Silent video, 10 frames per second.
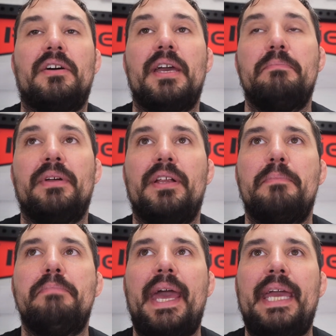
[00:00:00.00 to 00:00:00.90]
I built a
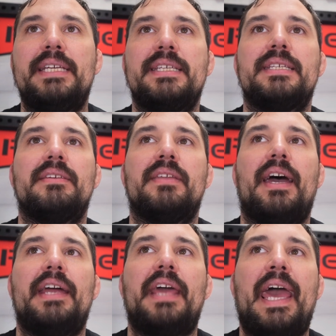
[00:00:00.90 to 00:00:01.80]
base
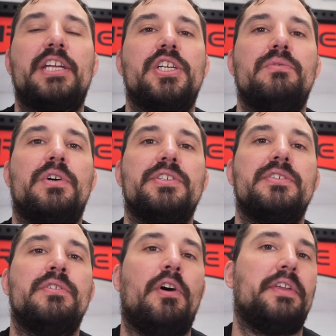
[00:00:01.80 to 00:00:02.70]
that actually was
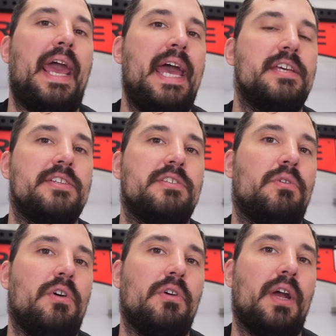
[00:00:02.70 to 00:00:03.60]
not as
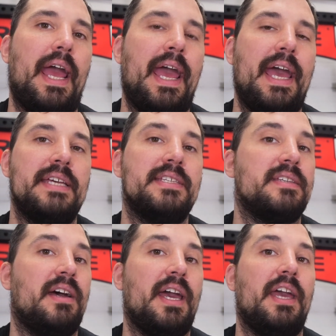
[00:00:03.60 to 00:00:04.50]
strong
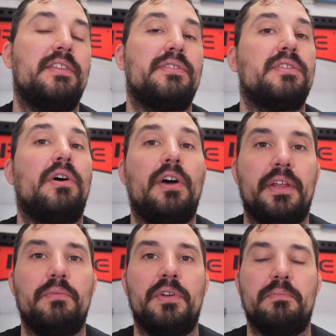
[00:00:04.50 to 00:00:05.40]
as I thought
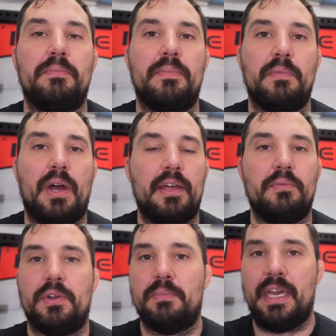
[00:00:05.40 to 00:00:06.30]
it
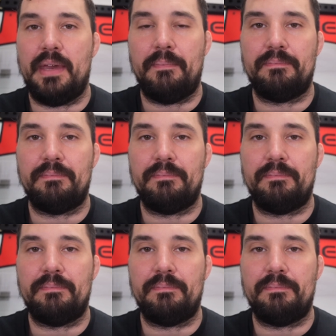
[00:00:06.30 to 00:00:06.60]
would be.